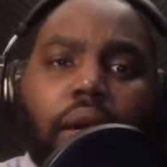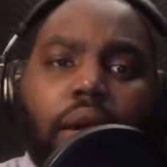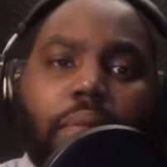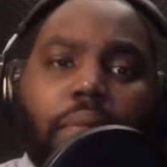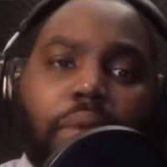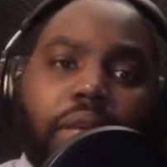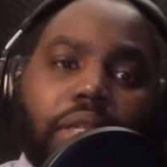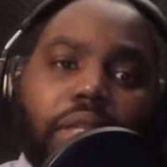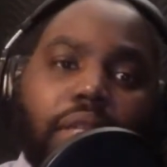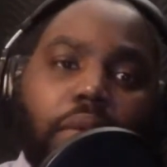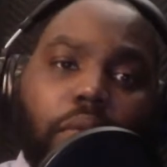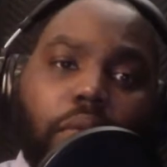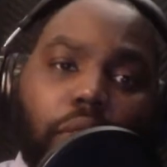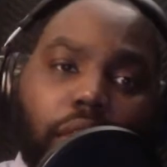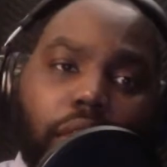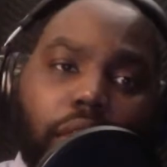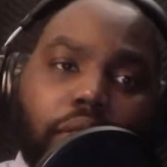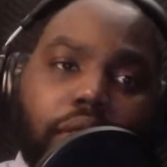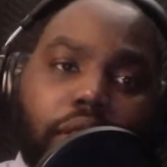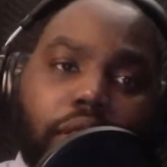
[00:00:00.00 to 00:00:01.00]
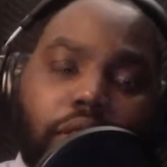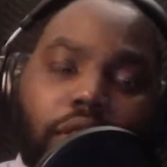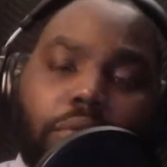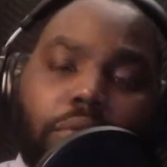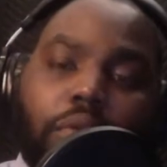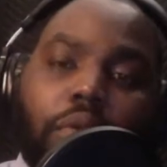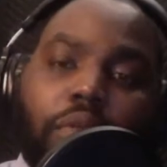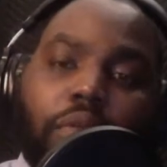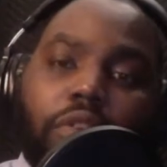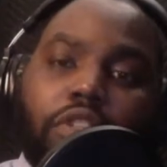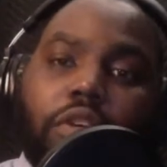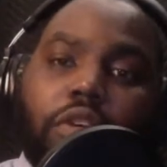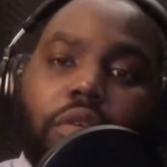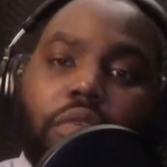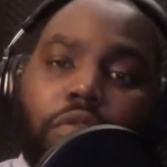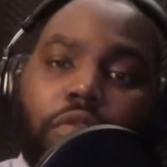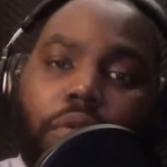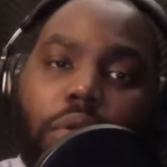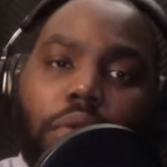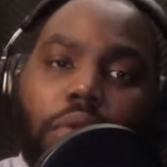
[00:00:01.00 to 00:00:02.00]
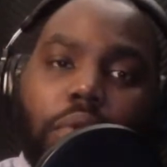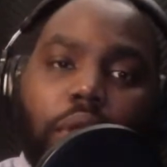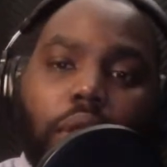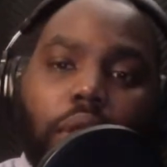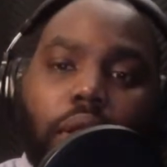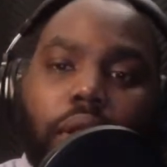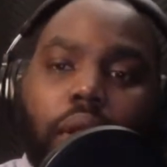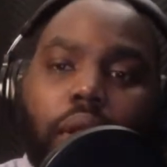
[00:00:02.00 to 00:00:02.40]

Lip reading: because I want to continue to move the show forward.